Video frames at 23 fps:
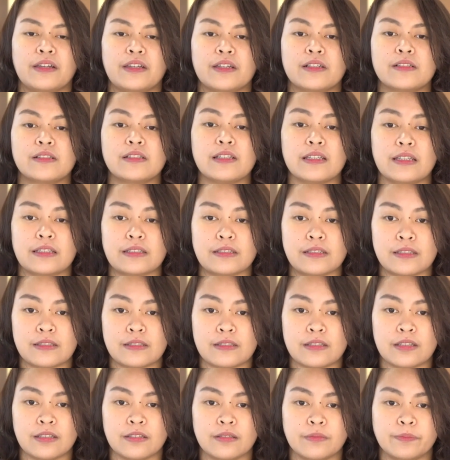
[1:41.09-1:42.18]

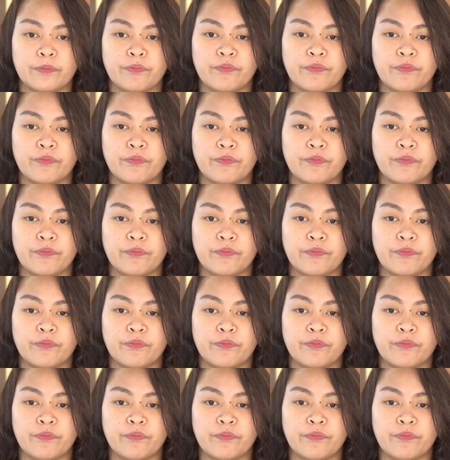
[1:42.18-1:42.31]
Exist,